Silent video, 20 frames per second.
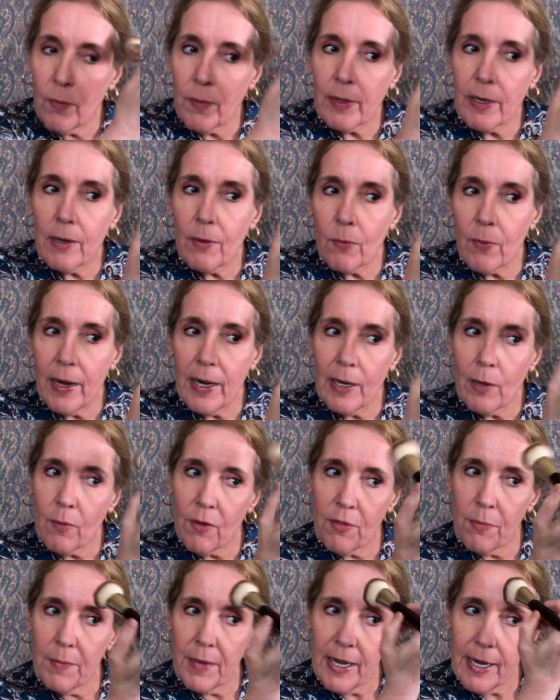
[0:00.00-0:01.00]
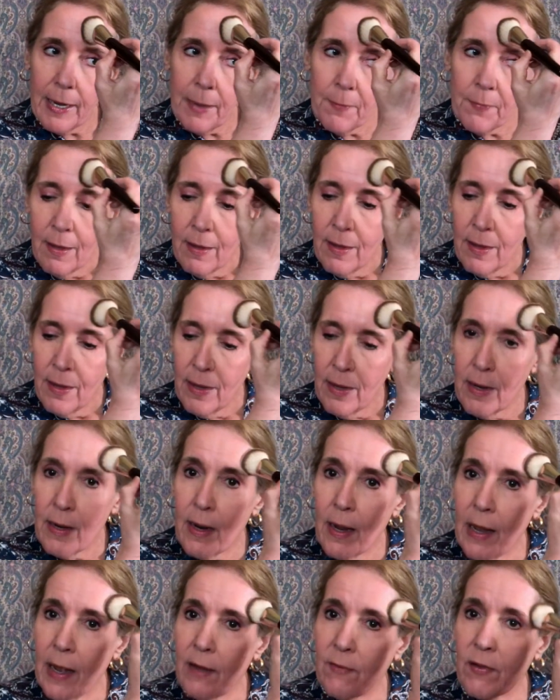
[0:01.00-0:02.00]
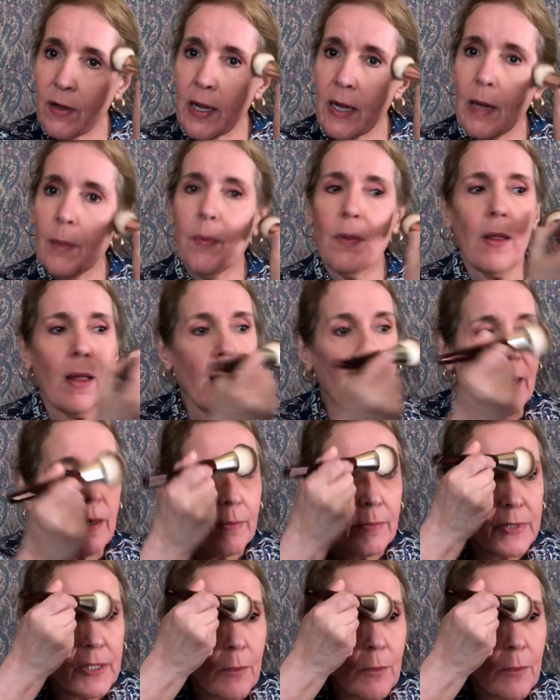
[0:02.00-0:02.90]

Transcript: get ready with me. And I have a couple items